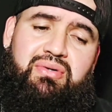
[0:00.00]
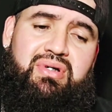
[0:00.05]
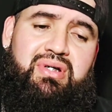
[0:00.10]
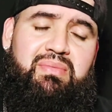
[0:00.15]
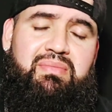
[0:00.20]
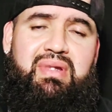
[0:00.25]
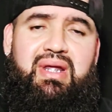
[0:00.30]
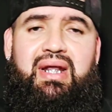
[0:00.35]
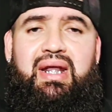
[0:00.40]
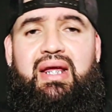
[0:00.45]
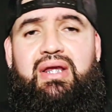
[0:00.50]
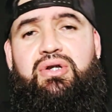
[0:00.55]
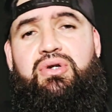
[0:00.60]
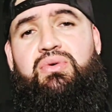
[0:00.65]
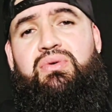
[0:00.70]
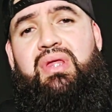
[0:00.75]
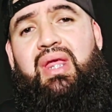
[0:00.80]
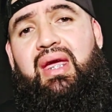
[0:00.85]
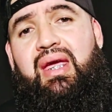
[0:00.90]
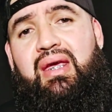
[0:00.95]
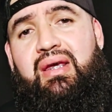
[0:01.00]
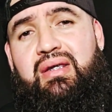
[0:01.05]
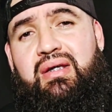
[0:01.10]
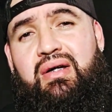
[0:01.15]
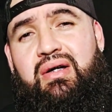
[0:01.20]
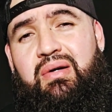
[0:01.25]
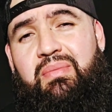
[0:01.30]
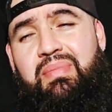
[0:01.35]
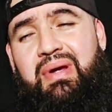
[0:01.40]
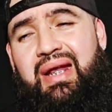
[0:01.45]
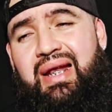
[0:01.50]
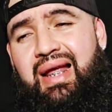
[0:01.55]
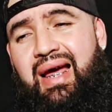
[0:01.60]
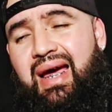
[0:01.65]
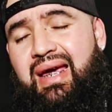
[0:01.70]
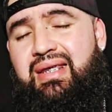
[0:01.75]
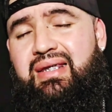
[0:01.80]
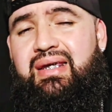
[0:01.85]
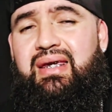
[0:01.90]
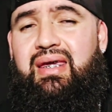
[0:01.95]
something that you think is going to be
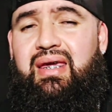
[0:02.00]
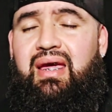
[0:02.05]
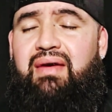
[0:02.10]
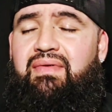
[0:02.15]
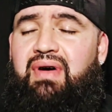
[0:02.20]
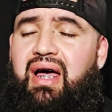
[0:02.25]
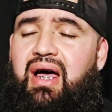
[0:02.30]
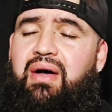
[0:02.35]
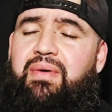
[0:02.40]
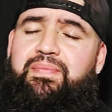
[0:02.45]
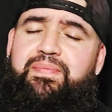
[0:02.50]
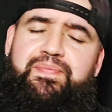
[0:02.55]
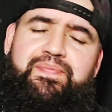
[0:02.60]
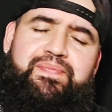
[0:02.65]
nice to give out.